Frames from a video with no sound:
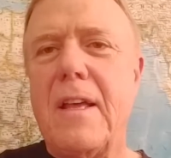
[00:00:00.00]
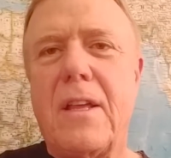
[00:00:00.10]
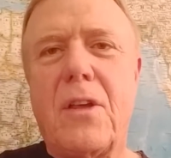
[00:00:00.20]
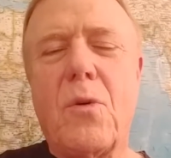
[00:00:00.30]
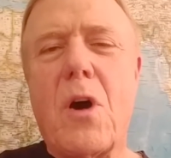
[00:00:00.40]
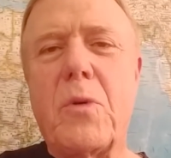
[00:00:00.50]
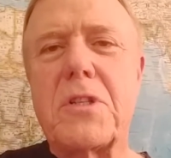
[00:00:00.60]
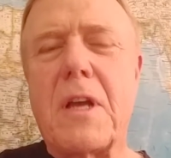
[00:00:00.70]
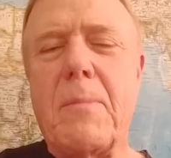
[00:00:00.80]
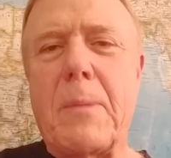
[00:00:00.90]
You always
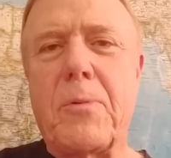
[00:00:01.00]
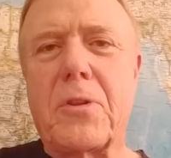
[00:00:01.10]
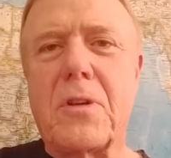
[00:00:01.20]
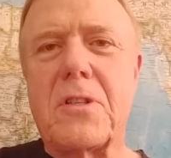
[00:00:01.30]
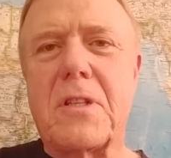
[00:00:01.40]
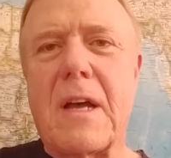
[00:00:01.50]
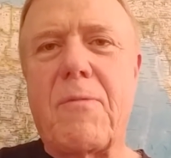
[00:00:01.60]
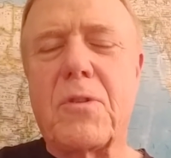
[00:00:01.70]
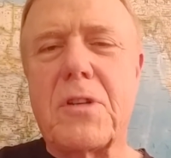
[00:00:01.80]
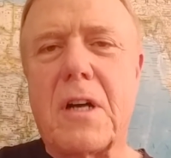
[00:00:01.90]
come up with good
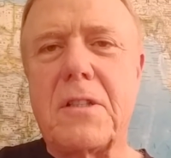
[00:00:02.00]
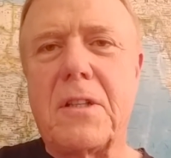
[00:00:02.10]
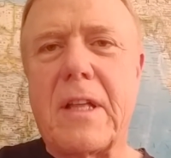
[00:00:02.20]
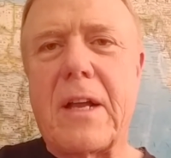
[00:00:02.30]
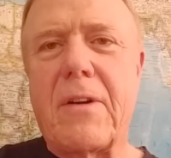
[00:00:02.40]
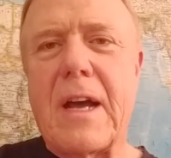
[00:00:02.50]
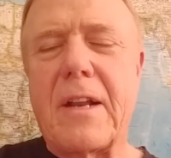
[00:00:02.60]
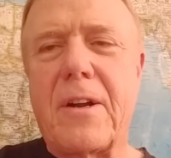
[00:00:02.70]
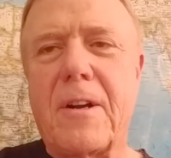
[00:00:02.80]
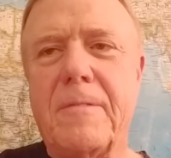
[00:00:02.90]
stuff. We'll talk to you later out
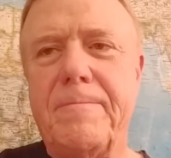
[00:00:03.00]
here.